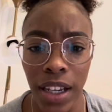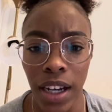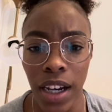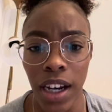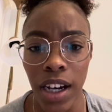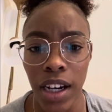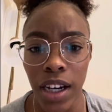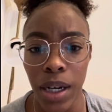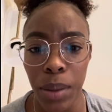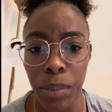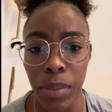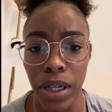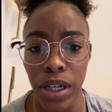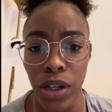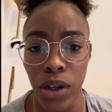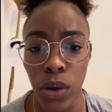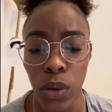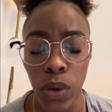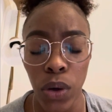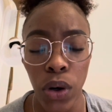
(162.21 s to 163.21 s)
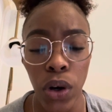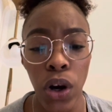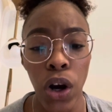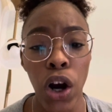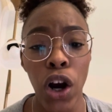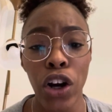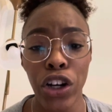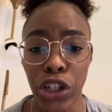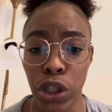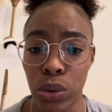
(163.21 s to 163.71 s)
um,
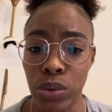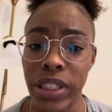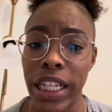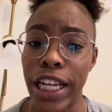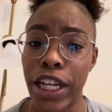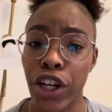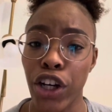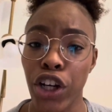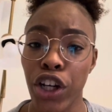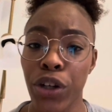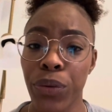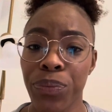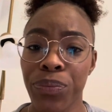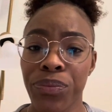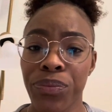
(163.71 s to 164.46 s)
our note taker,